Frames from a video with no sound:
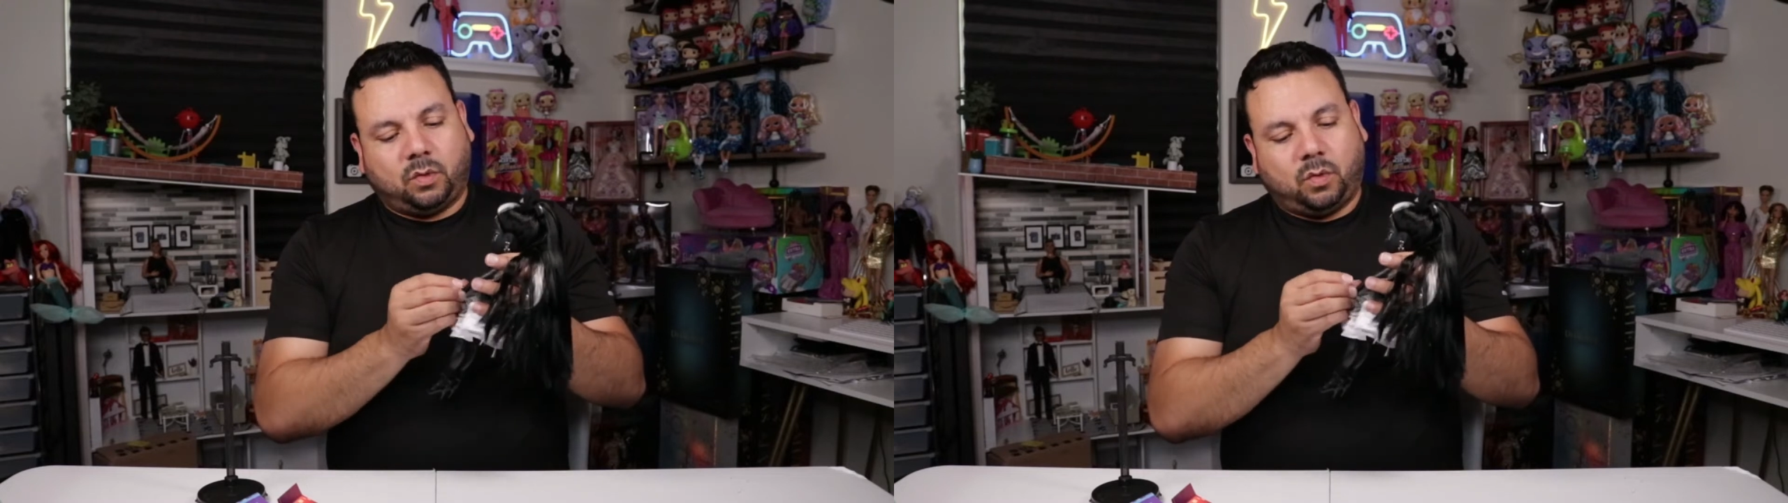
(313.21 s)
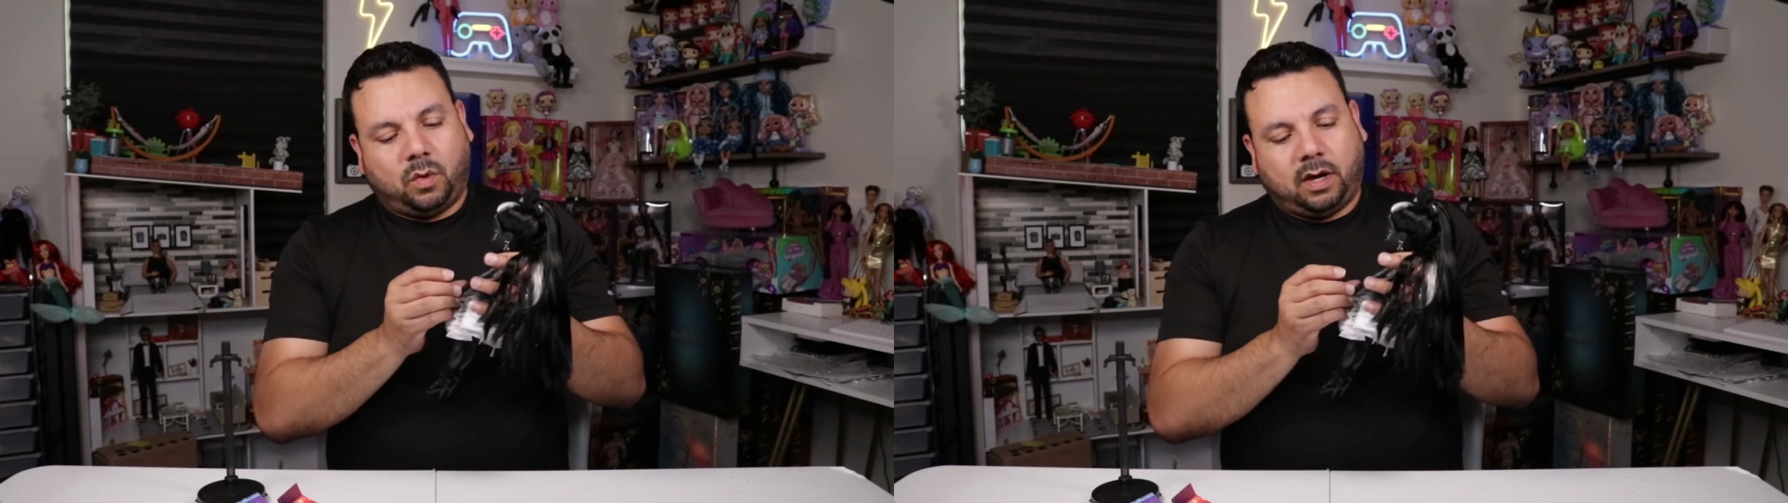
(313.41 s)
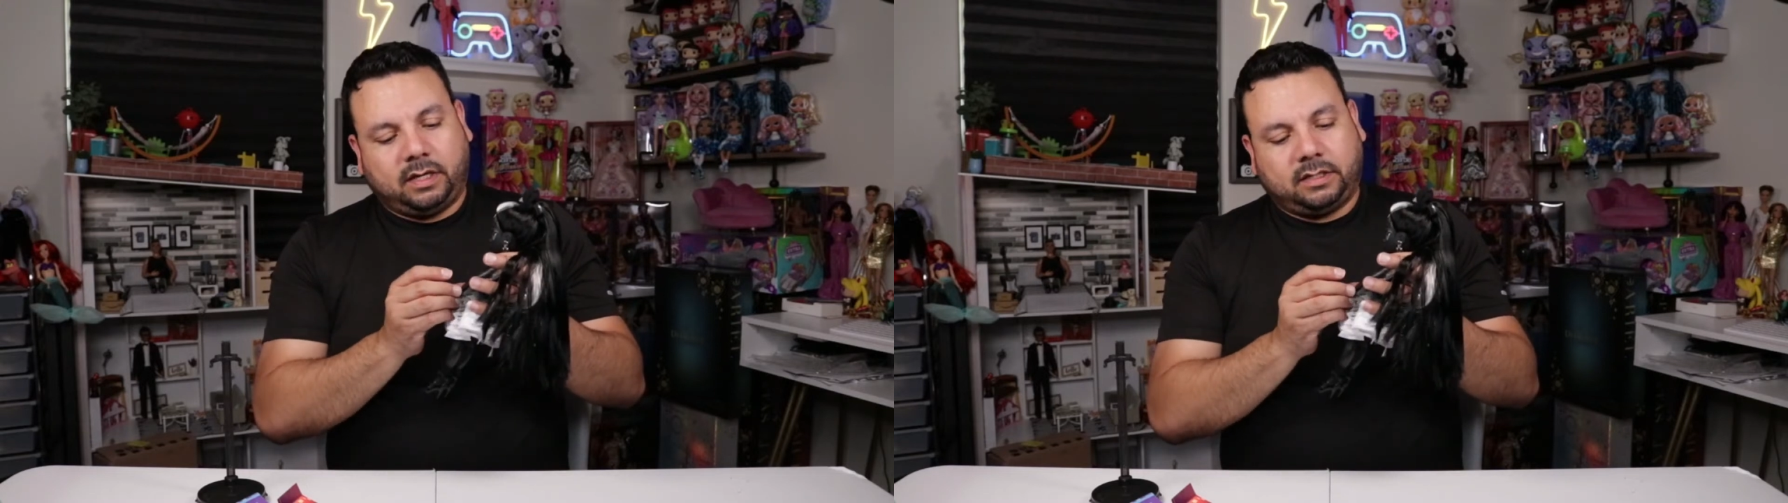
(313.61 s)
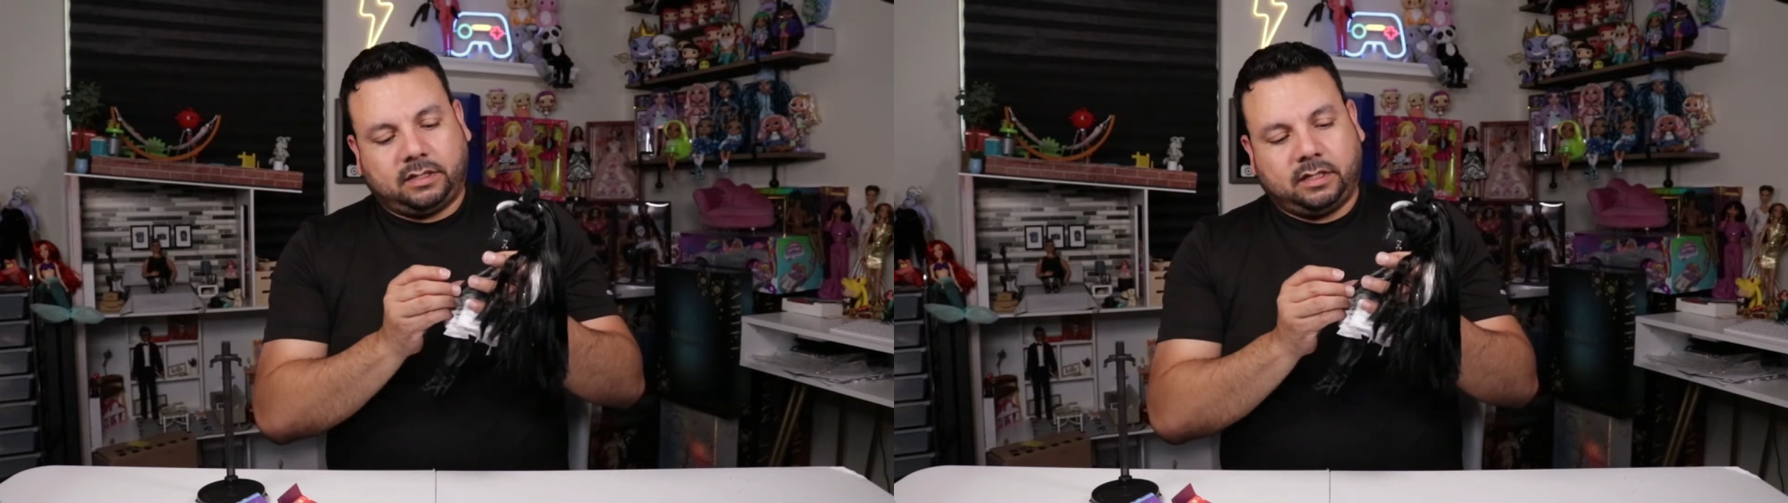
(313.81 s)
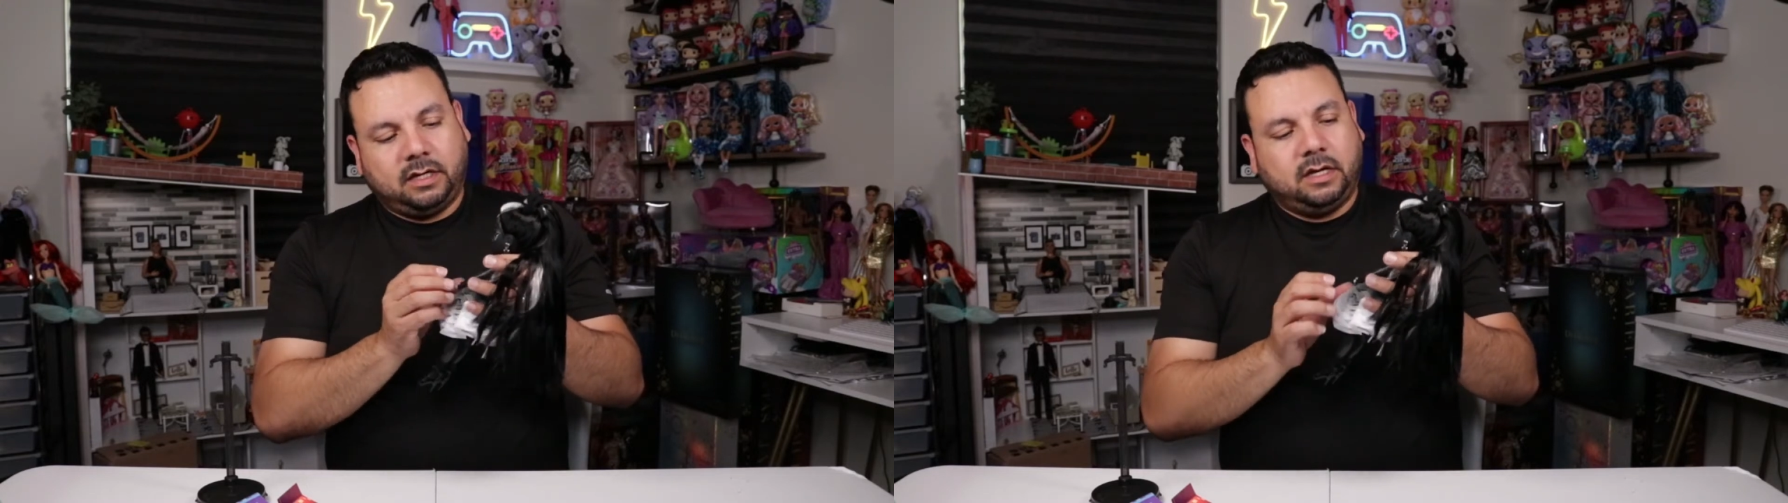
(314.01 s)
what